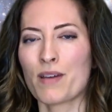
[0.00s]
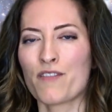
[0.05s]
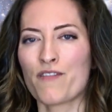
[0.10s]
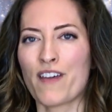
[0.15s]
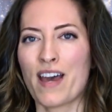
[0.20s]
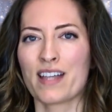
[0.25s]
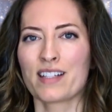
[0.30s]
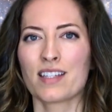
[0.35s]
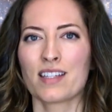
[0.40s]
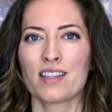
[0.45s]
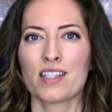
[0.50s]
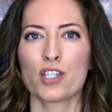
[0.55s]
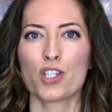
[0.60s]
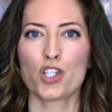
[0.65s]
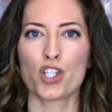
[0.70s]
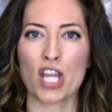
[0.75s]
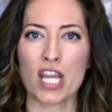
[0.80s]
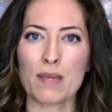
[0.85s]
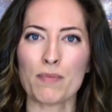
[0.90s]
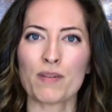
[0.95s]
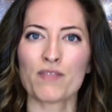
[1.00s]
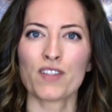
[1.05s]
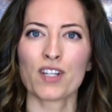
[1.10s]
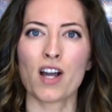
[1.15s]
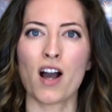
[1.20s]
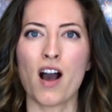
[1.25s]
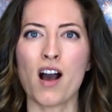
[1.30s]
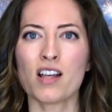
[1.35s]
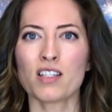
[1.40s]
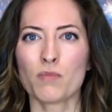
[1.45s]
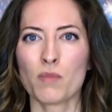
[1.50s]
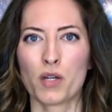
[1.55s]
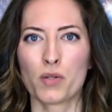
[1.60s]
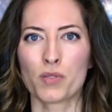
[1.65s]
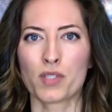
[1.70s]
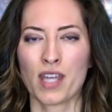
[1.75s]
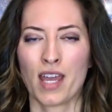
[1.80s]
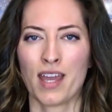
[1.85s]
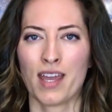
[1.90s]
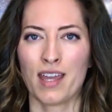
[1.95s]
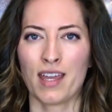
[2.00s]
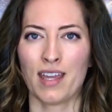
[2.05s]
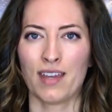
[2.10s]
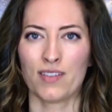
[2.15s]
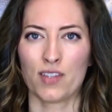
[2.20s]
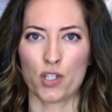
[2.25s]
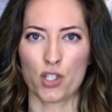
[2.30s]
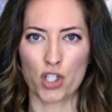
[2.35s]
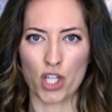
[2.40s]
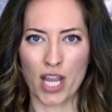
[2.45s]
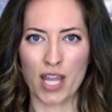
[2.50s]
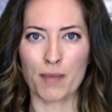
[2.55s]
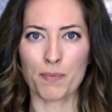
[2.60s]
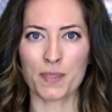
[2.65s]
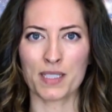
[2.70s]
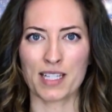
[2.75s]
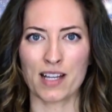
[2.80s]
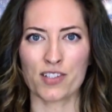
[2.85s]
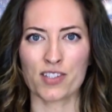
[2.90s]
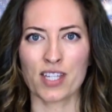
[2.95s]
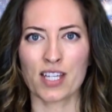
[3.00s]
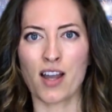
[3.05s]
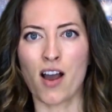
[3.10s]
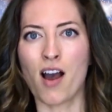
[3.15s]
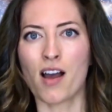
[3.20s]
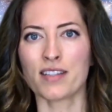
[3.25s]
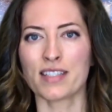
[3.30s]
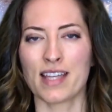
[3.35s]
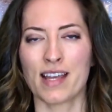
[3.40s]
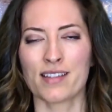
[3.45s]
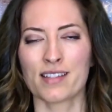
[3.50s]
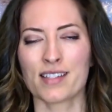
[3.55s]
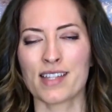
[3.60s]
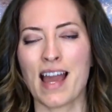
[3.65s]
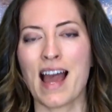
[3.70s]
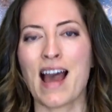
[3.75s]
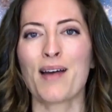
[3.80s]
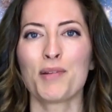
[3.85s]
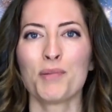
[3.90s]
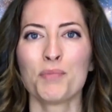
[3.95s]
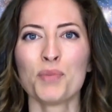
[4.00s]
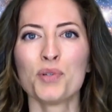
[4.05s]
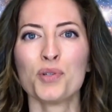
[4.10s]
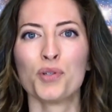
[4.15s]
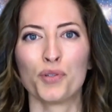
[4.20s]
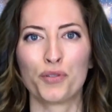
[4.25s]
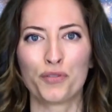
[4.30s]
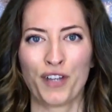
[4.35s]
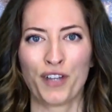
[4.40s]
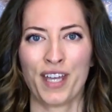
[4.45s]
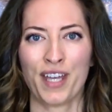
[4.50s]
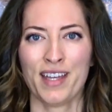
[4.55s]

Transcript: affect the shape of the cosmos, and the shape tells the contents how to move.